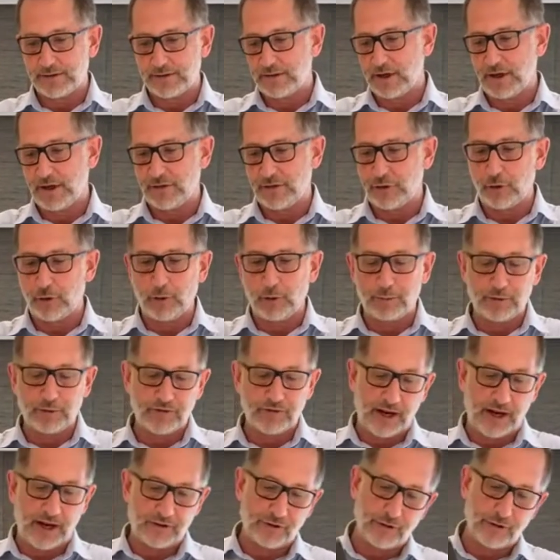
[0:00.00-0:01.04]
thermal
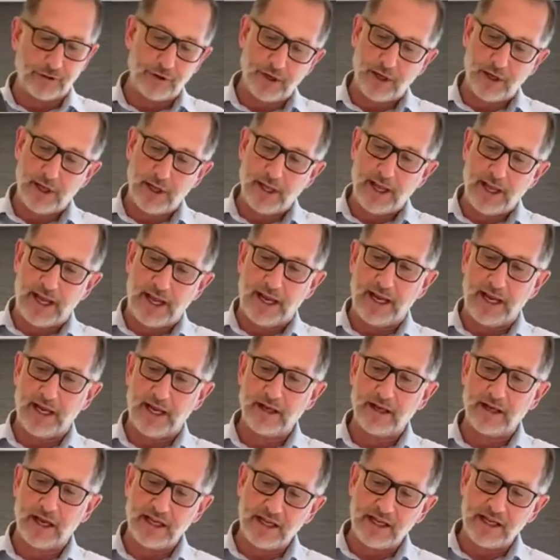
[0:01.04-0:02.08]
protector and
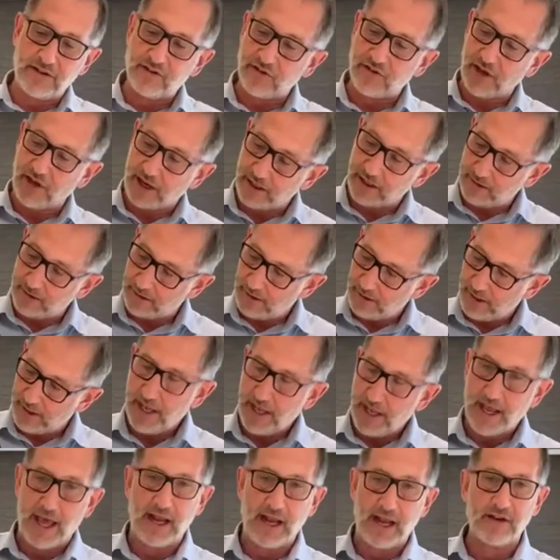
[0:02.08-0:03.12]
a heat sink,
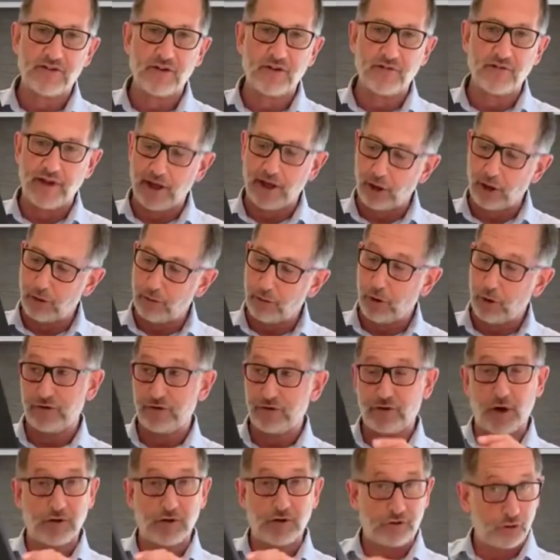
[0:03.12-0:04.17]
and is available
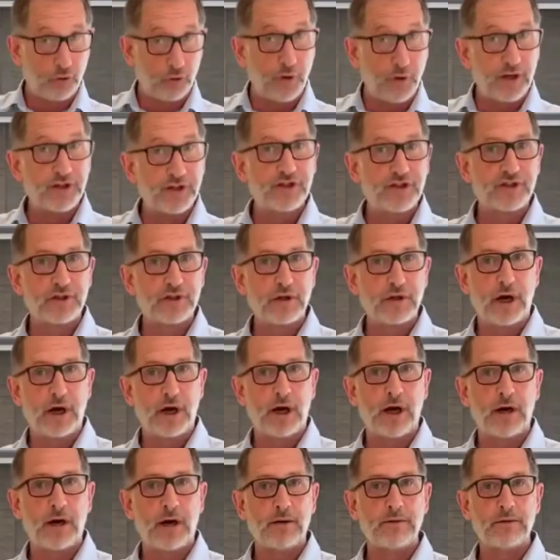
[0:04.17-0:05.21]
a 2-inch
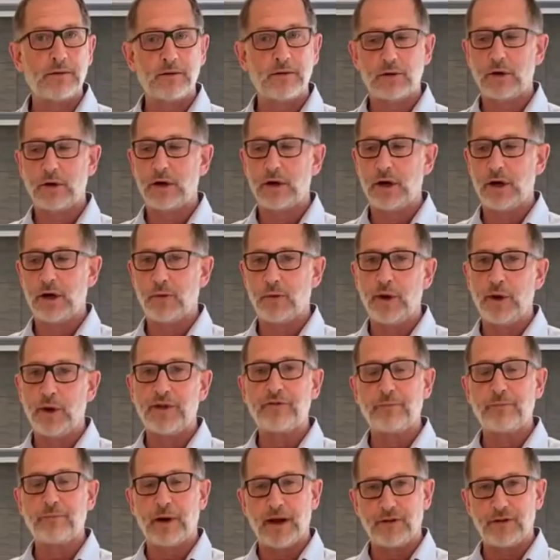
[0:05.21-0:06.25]
width,
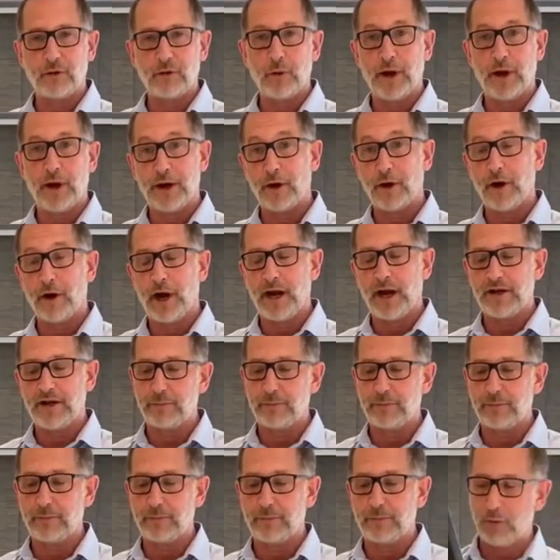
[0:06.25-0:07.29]
by the way, or height,
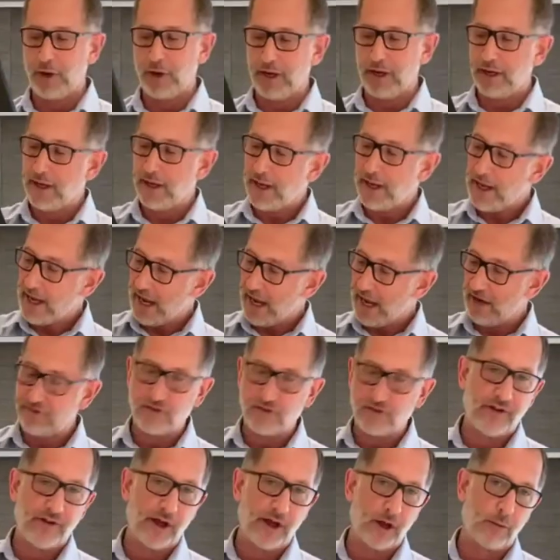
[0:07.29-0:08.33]
by the way, and is
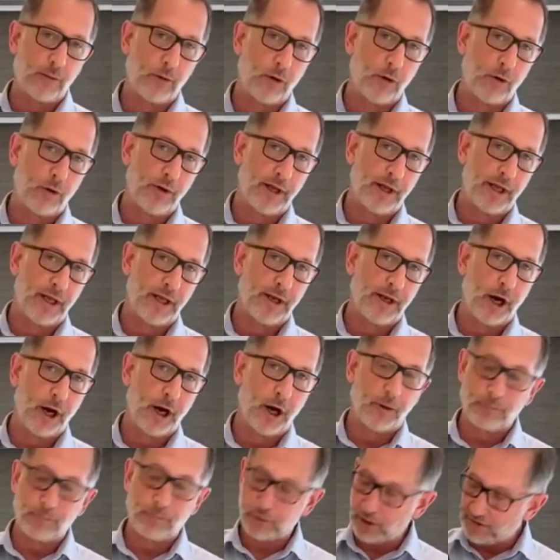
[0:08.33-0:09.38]
available in our
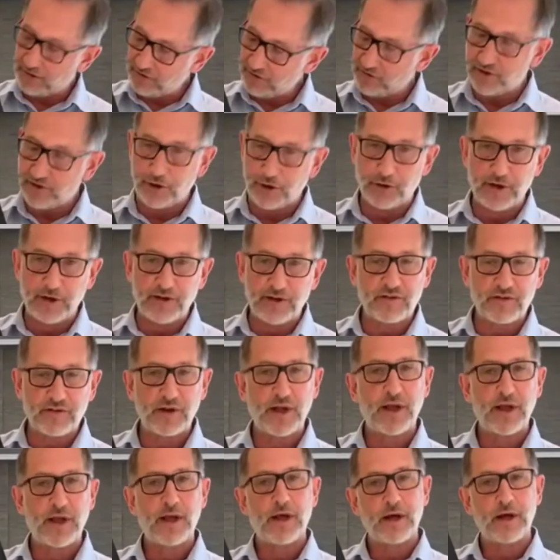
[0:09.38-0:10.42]
Plus series,
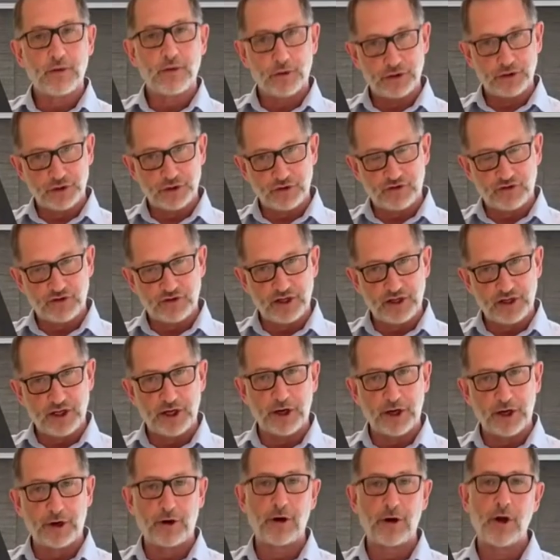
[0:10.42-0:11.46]
which you see
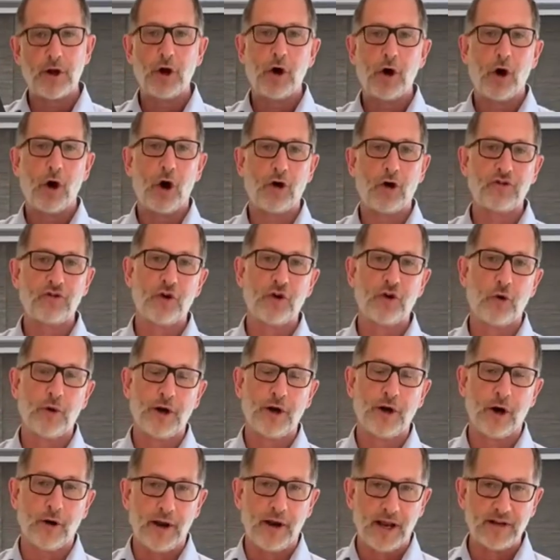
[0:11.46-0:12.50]
here, also in
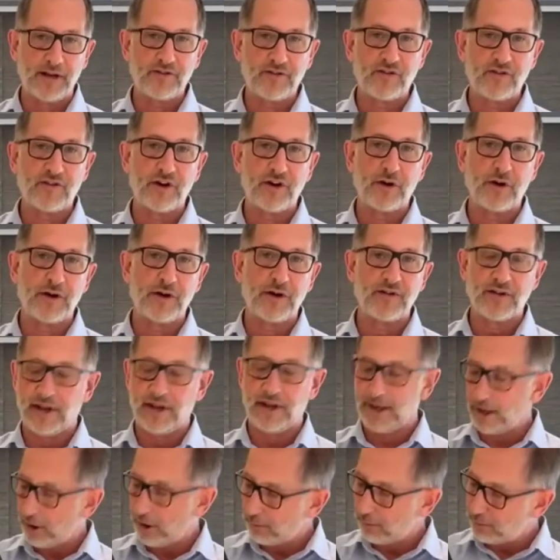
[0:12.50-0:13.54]
our Edge series and
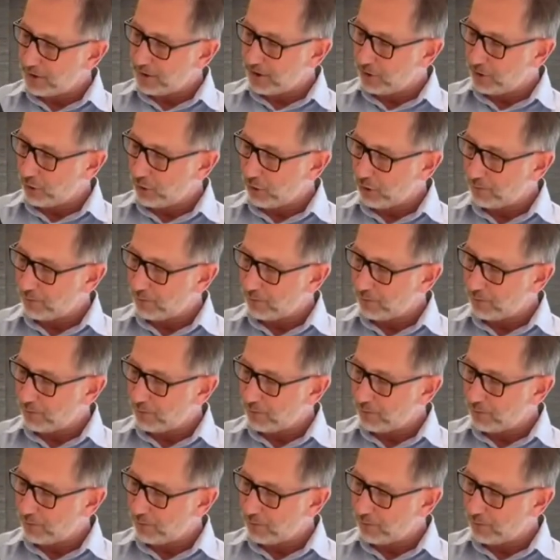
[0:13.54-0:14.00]
our Pinhole,